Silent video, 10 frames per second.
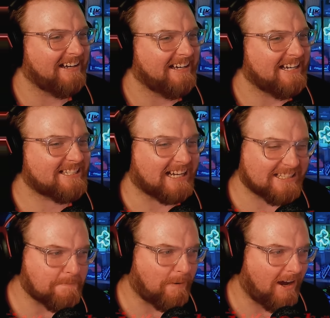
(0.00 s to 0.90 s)
Is that
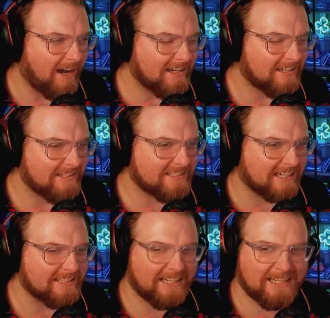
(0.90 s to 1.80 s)
the
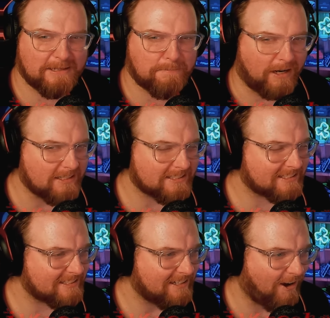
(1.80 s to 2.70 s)
bus
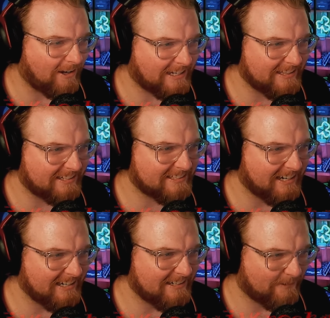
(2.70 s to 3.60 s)
honking like
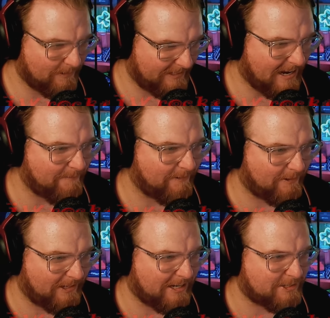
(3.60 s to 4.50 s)
that, or
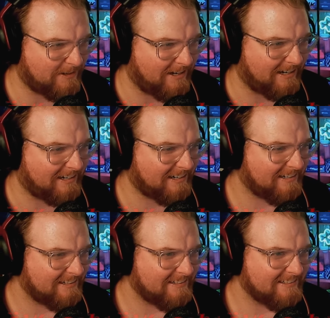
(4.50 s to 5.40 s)
that truck?
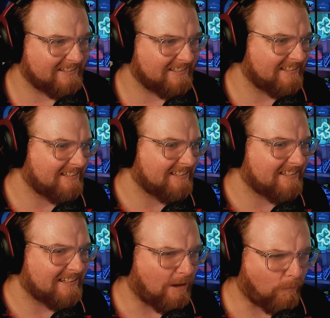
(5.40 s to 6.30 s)

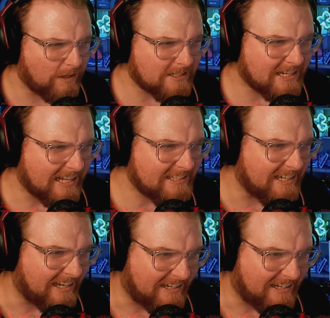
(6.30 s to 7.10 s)
And what is that thing?